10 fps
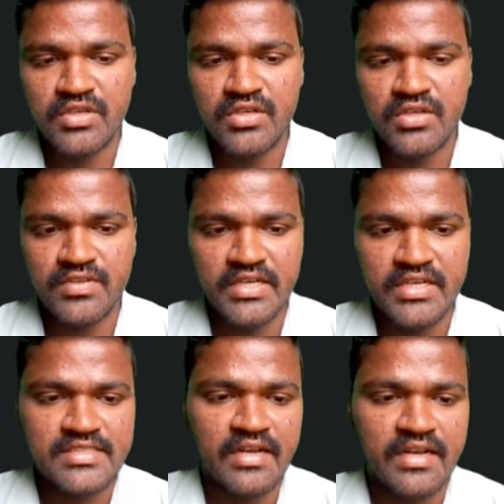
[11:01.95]
Because of that
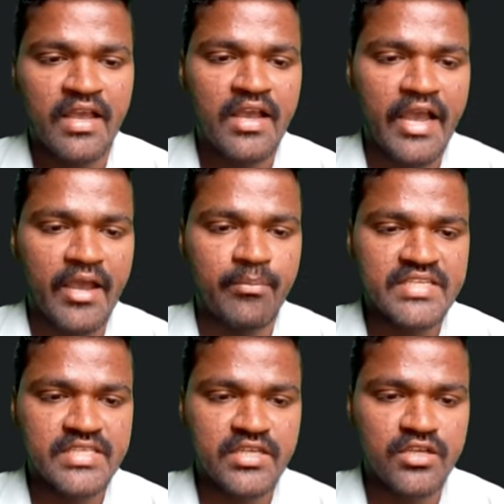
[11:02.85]
reason, I am
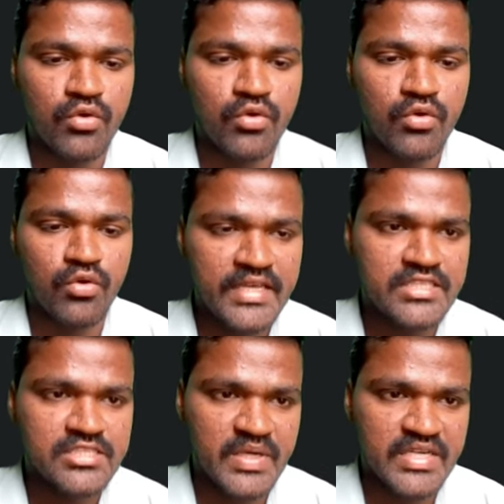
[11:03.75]
mentioning only
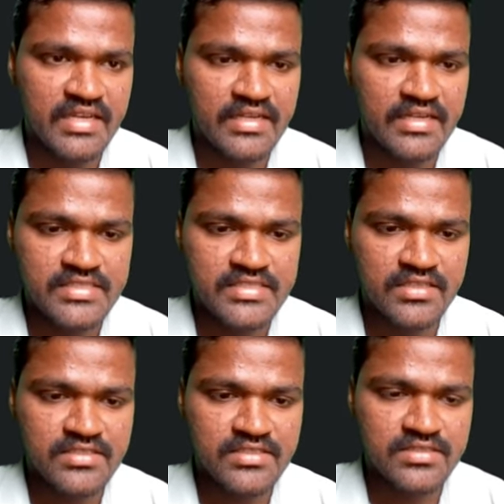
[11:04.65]
this particular
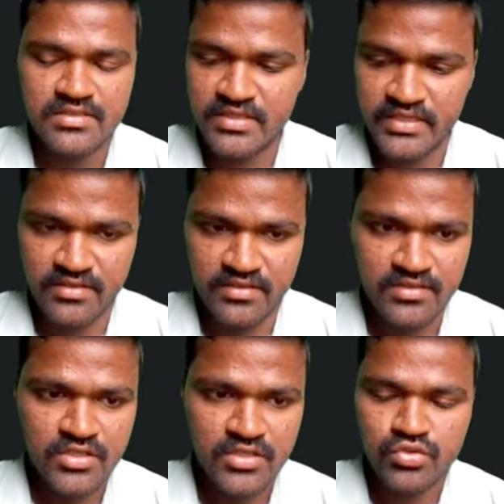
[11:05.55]
stars.
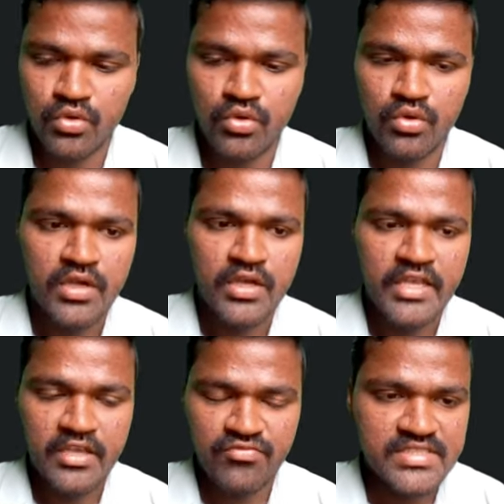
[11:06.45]
So
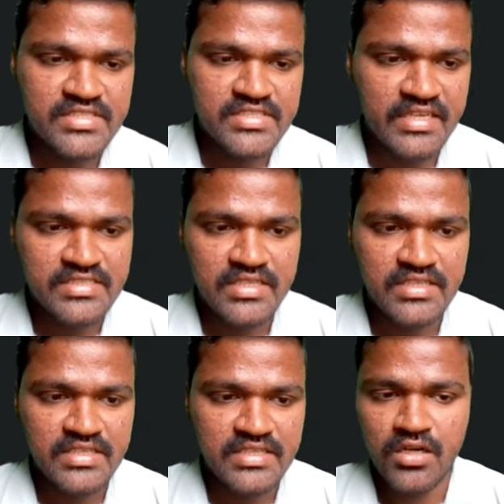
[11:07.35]
if this condition
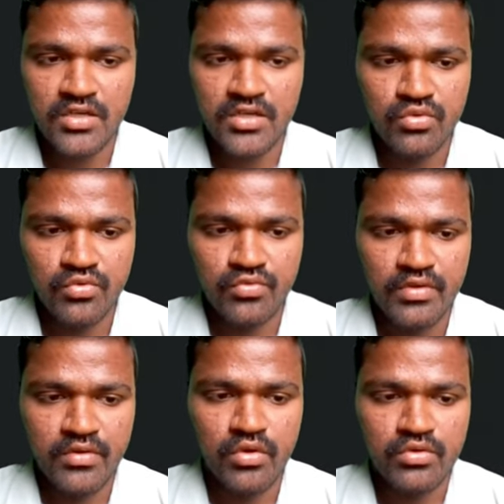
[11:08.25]
is not true,
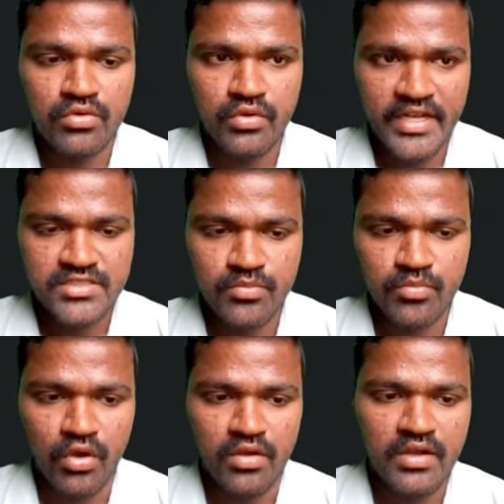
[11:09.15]
we will go to else
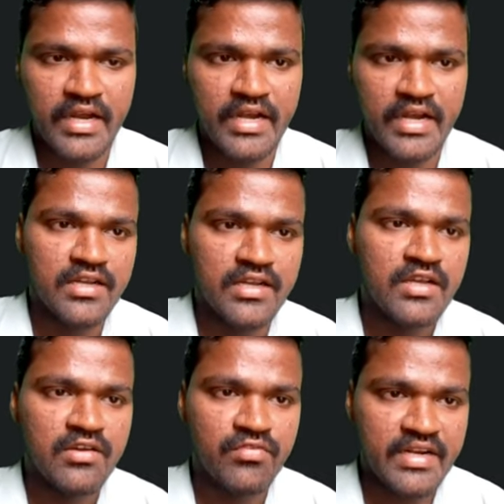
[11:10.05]
block and
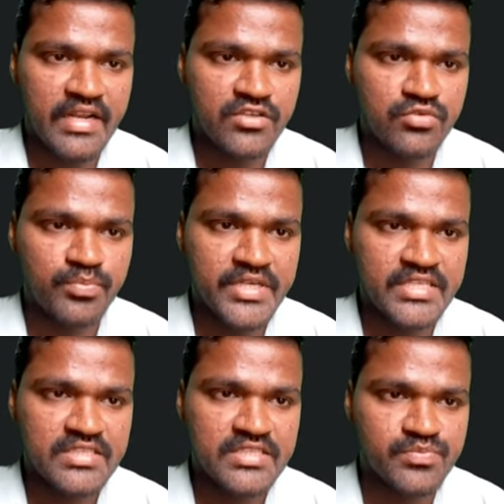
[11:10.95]
try to
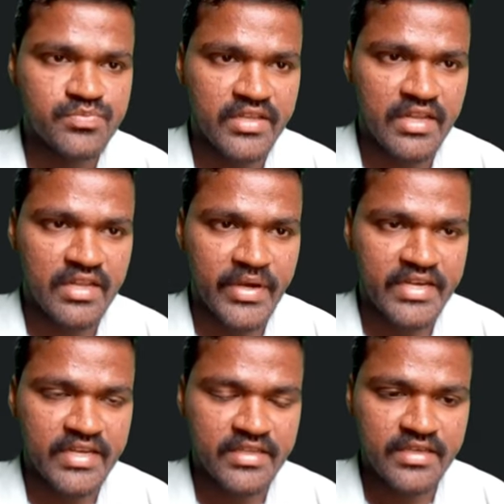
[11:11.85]
print this particular
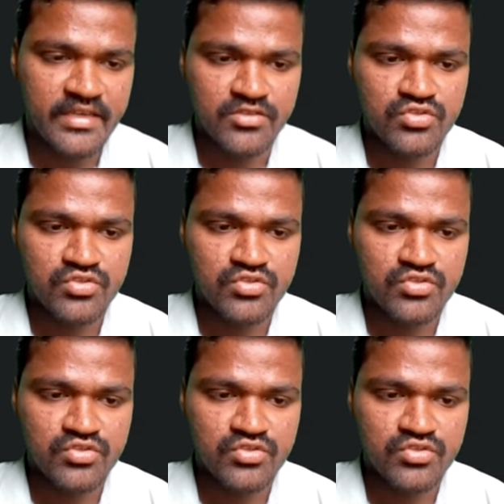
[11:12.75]
pattern here.